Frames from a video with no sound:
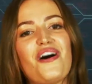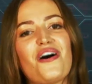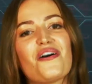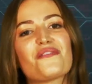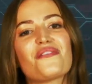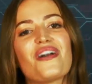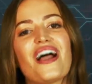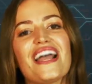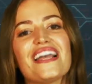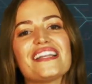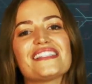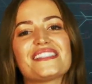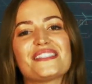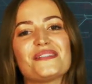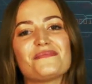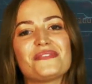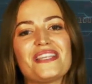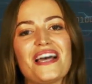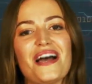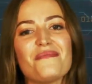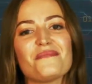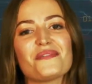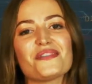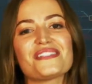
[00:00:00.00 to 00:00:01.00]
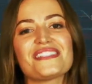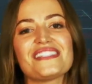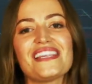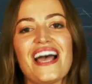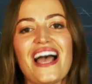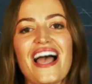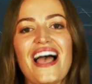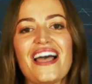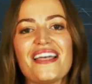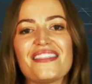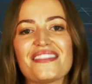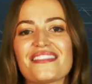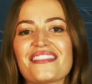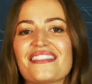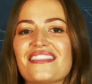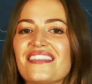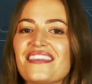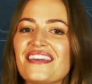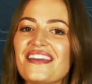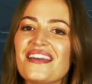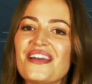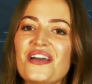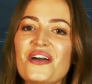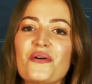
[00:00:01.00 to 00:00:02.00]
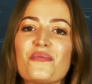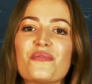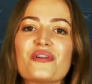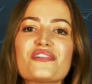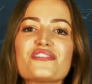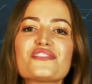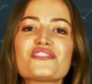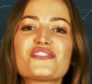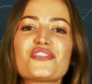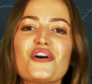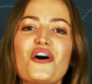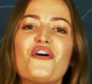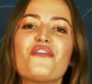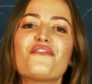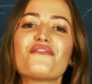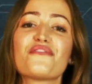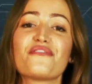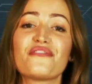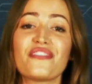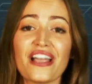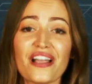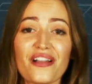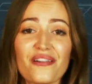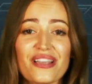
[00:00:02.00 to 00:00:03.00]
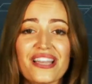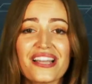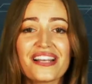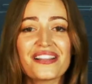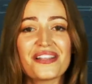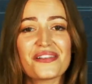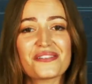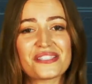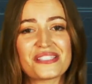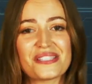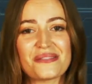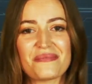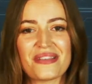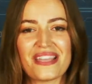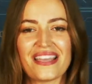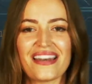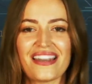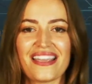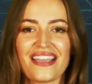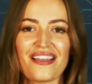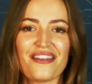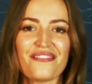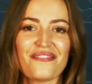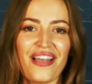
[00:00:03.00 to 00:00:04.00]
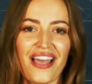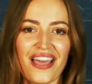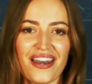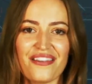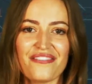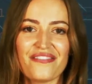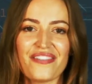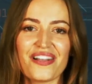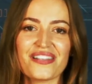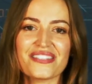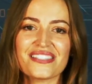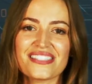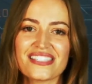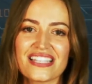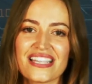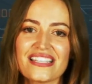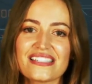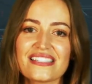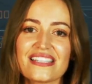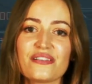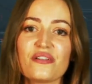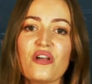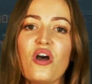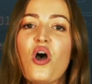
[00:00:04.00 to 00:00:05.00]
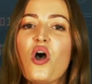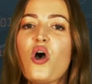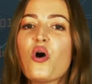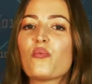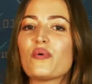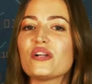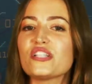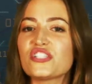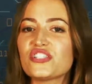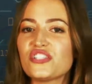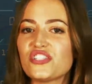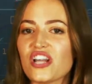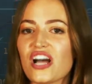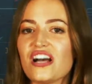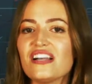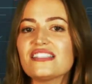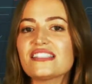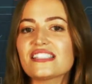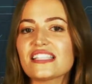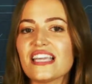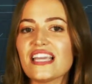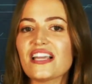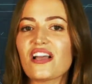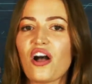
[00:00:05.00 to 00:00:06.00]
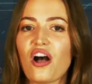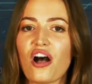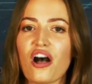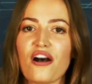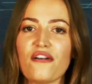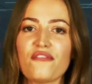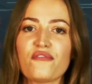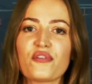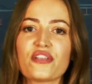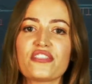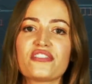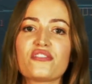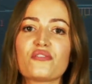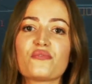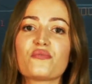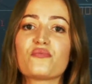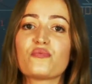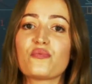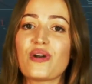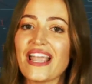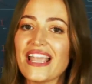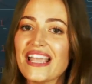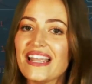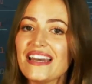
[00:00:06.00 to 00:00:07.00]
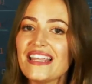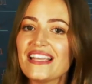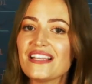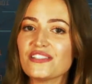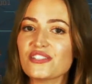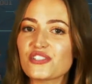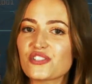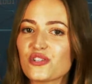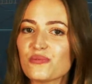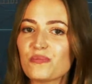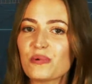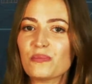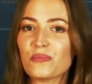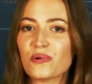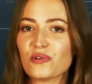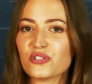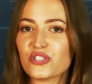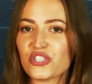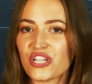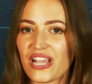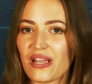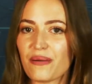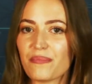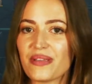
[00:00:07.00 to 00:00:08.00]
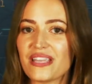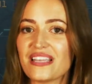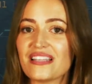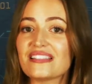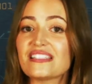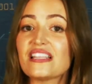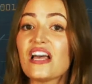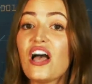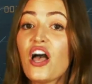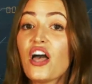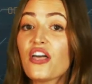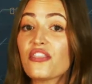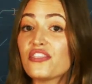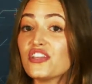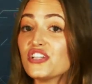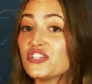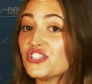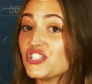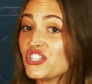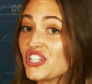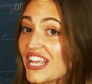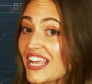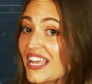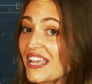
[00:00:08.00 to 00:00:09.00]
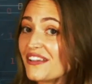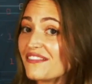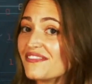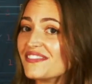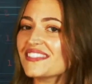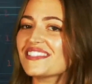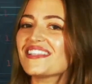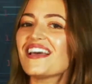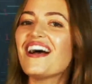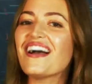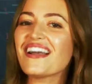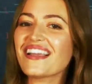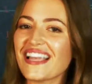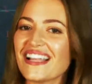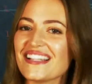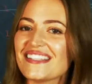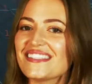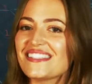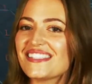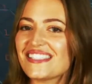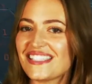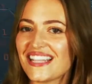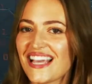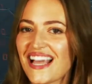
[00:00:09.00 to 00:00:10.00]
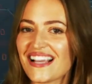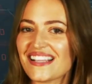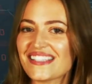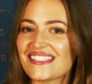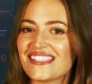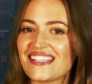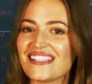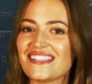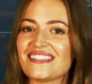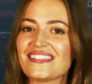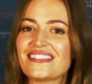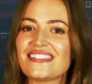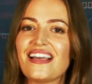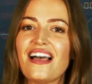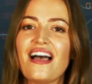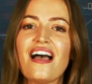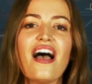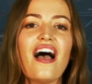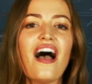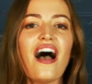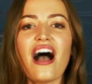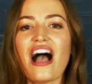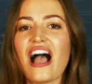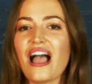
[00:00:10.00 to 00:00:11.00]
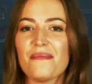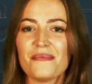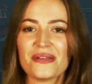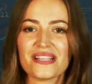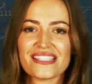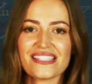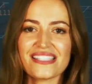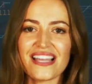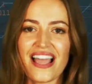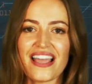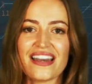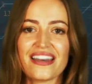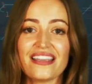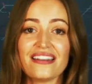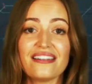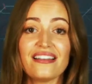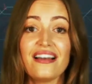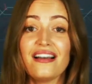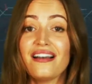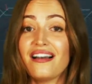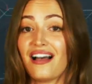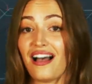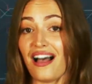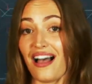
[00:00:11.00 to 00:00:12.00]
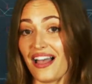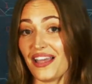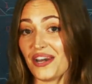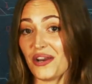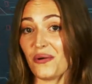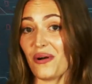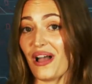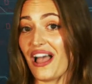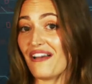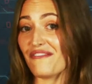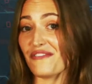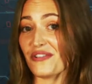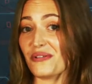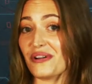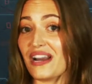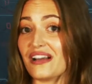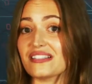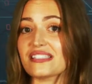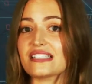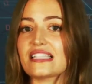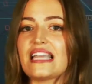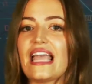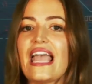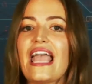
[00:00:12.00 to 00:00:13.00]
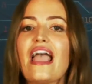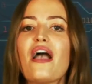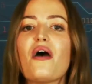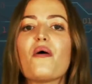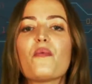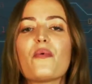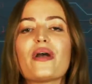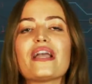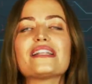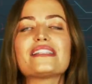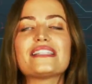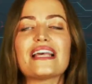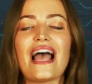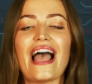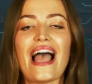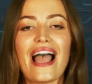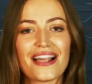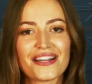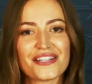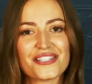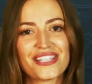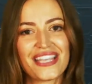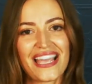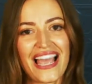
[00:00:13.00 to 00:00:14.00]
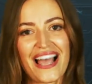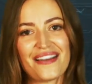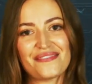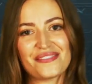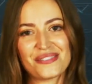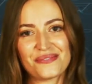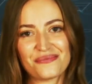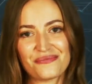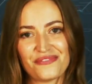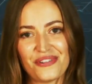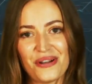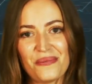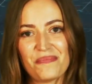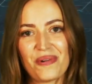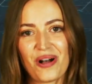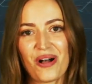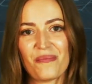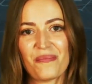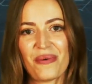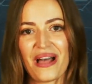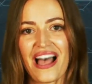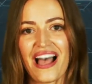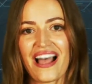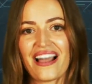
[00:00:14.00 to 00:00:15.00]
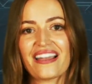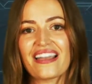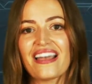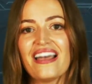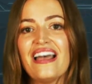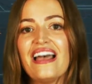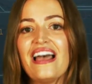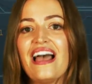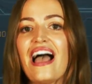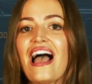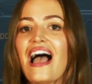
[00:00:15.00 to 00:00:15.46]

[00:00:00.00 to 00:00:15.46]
All right, September 10th. We are so very close to the beginning of NFL season, which does kick off with the reigning Super Bowl champions, the Chiefs, against the Texans. I'm excited. I know everyone else can't wait to actually have some football back.